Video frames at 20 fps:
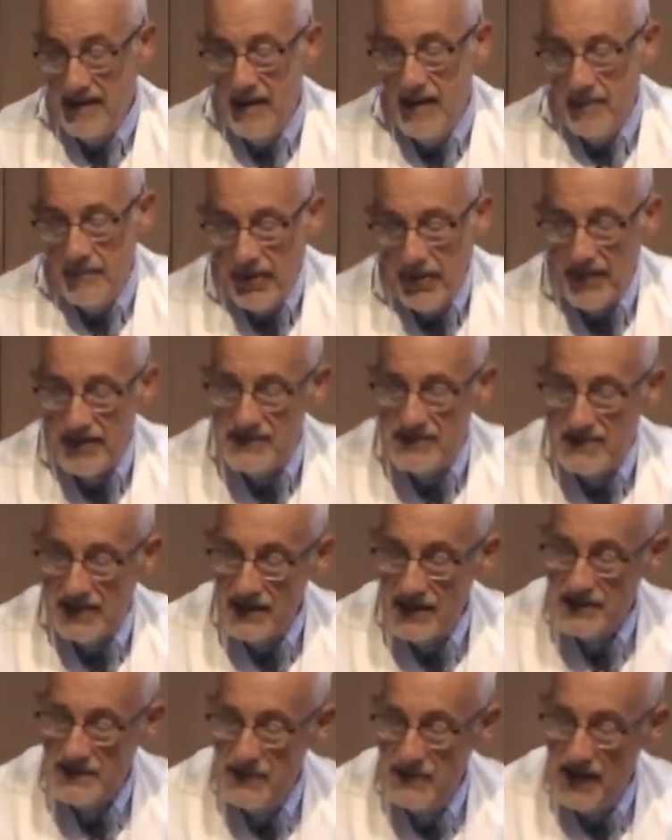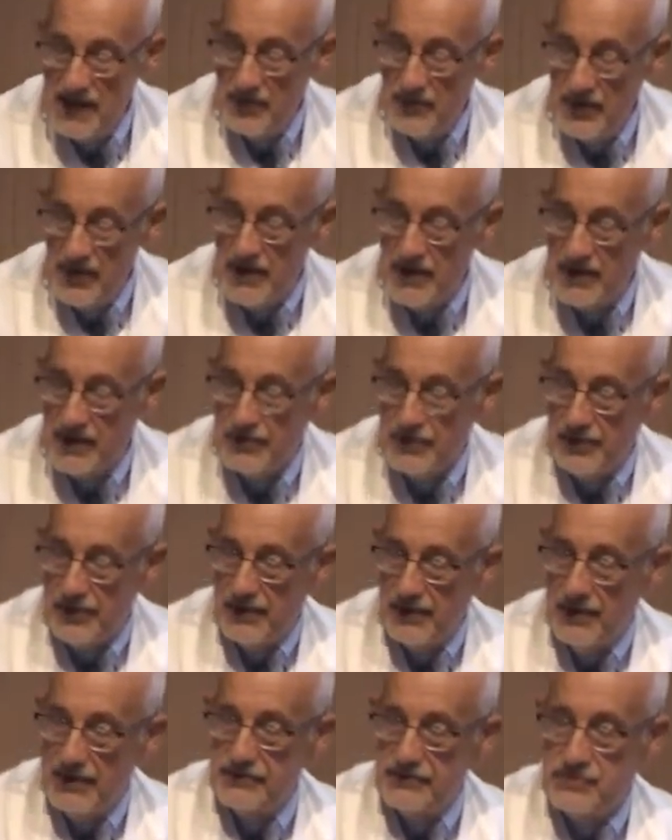But it does mean we are
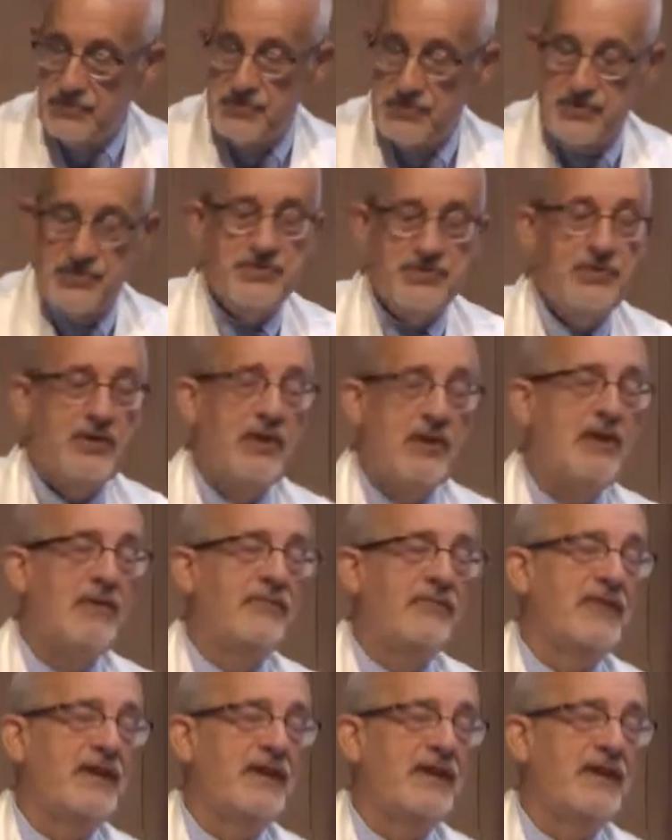called to serve